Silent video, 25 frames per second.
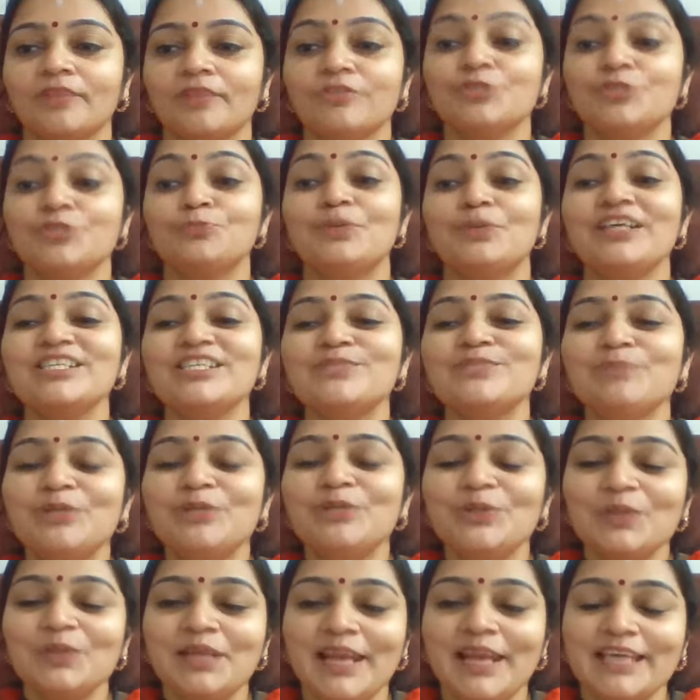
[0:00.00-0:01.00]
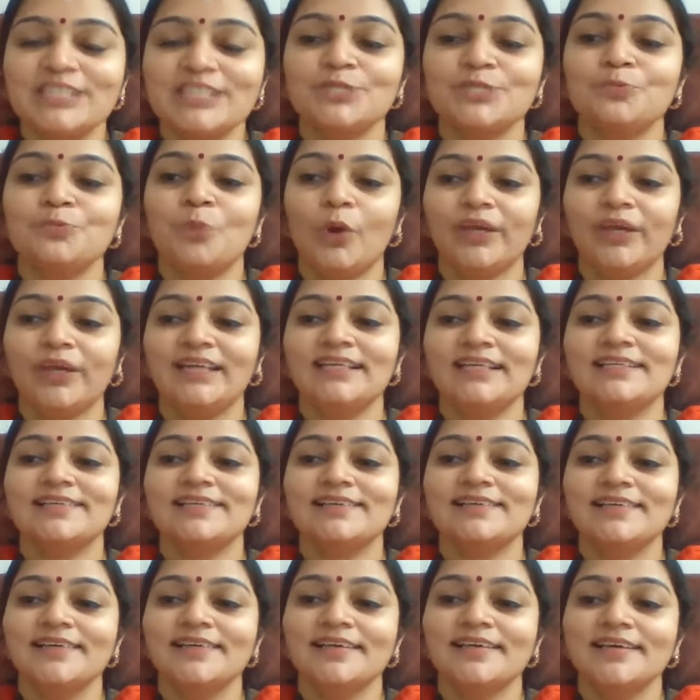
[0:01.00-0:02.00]
Which brings me to the next point,
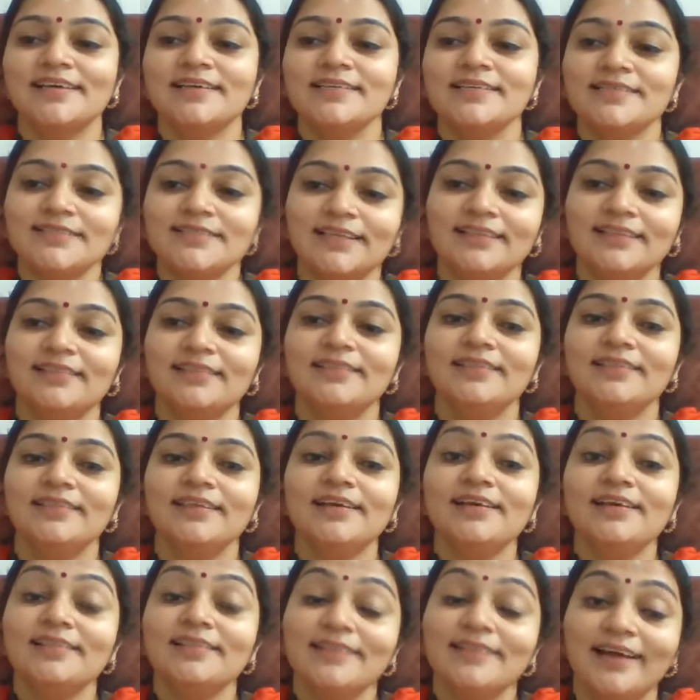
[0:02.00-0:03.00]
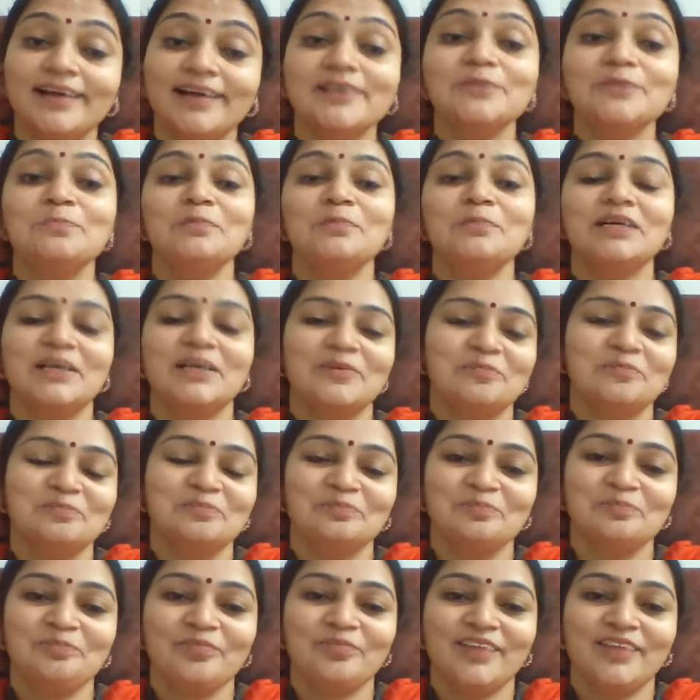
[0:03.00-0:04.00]
Satya Dharma.
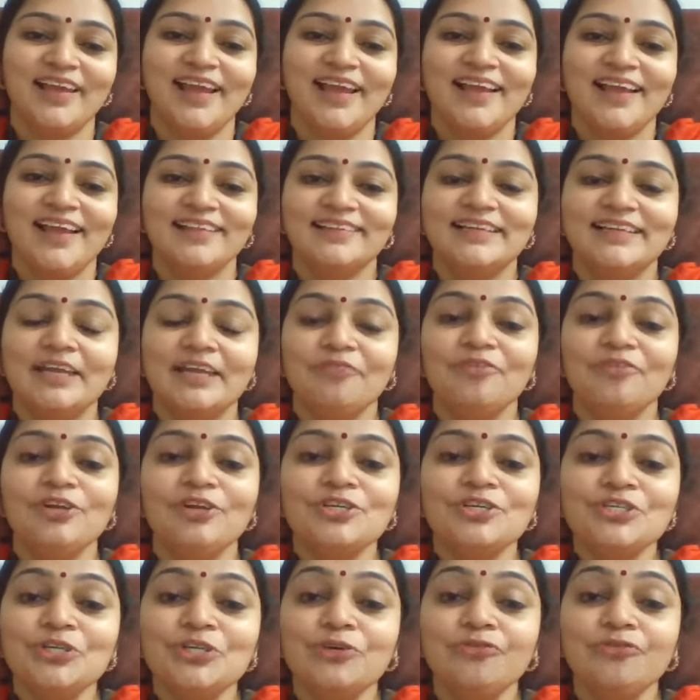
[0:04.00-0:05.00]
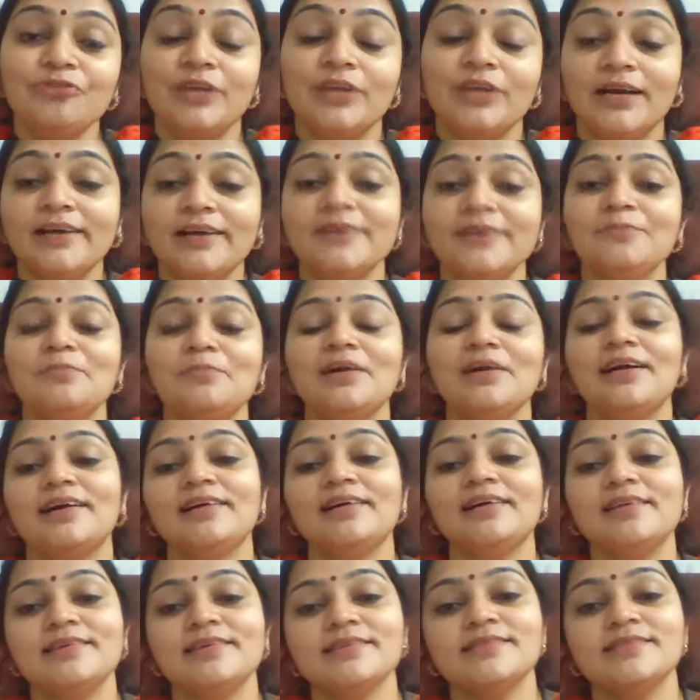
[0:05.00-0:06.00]
The definition of
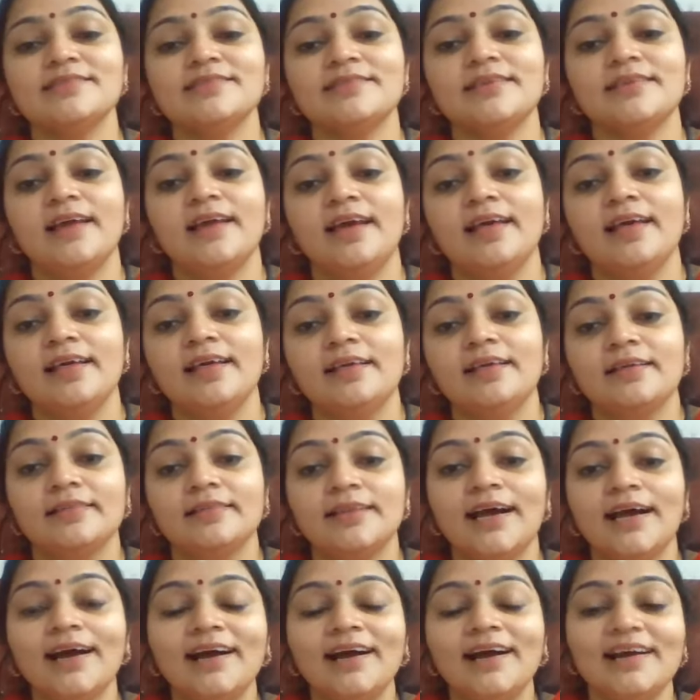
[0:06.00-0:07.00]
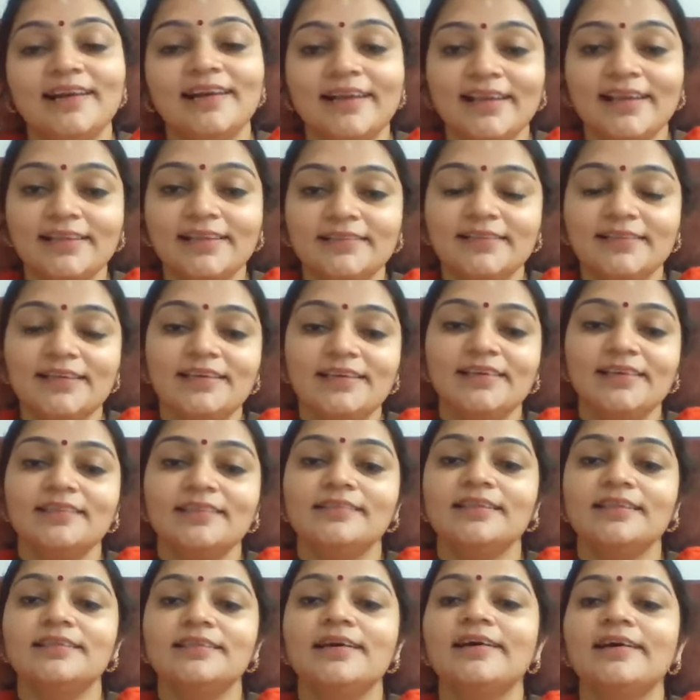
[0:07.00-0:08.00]
Dharma is Dharayati
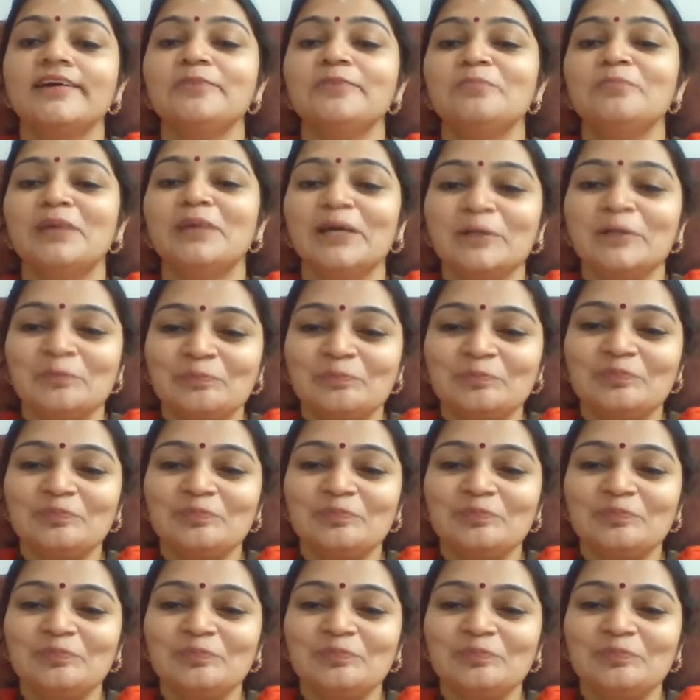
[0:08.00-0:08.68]
iti Dharma.